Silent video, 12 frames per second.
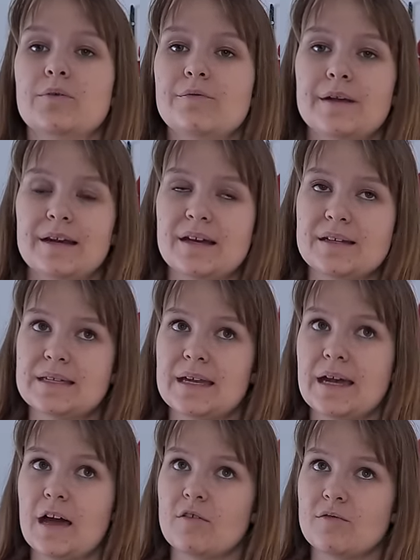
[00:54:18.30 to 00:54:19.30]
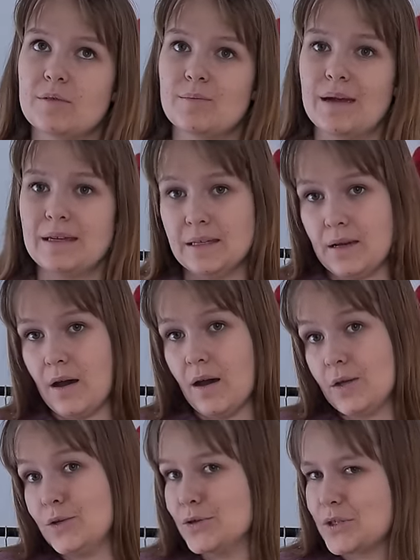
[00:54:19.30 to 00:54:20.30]
realizing I'd made a
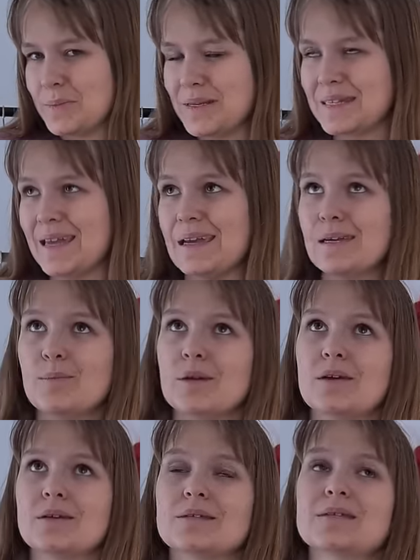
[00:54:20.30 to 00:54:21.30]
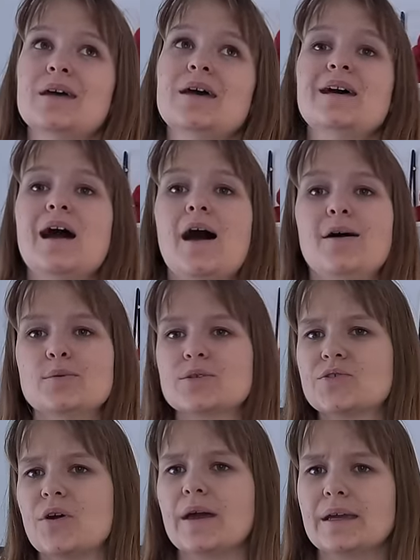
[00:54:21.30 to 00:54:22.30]
huge mistake, because I was
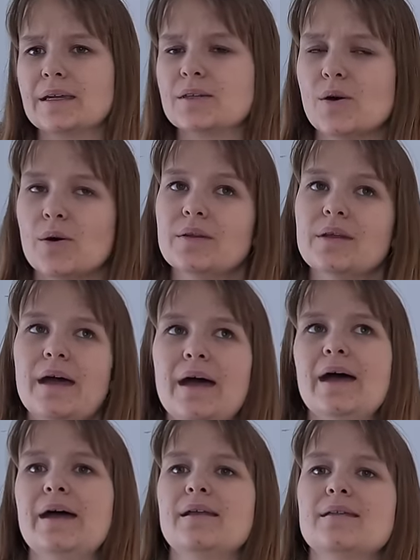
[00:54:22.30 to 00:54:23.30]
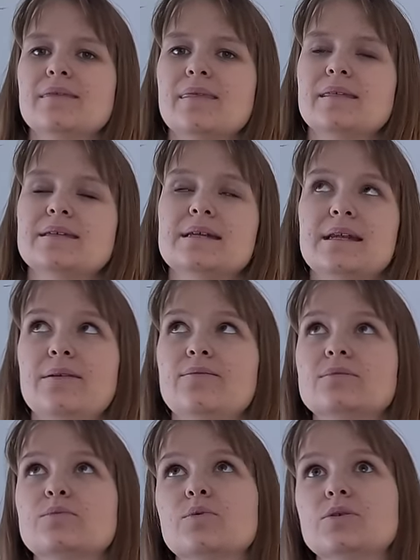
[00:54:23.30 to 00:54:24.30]
trying it on and the
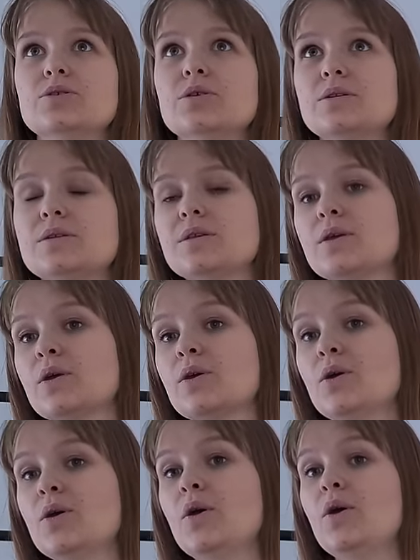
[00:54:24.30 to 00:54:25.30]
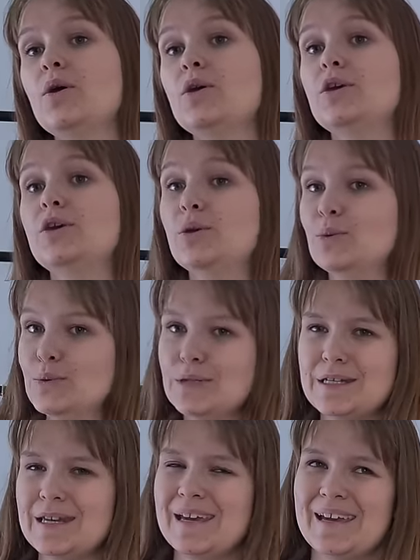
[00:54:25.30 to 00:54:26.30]
sleeves were just
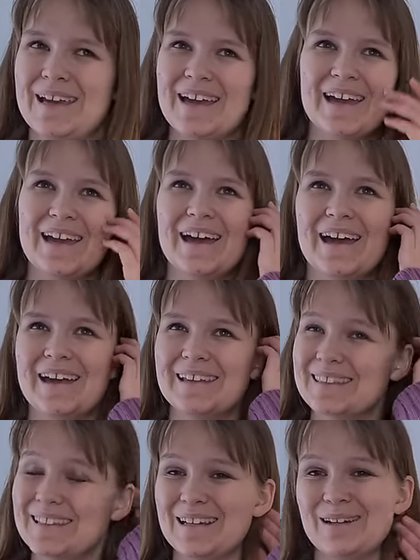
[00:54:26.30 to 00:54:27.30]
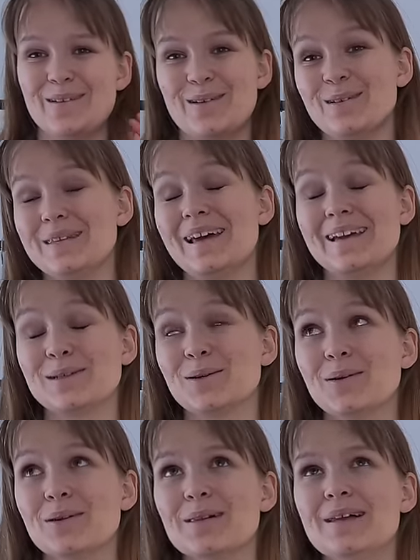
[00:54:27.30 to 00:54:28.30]
huge. It didn't look good at
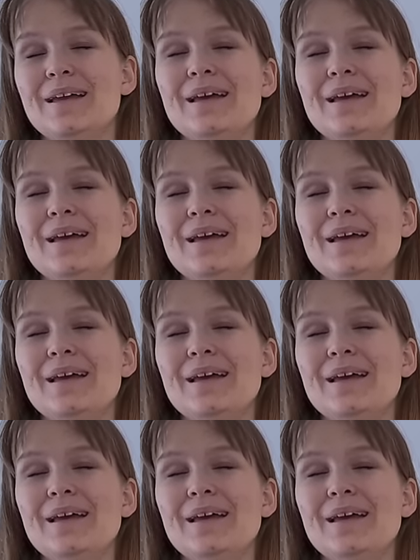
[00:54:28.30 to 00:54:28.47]
all.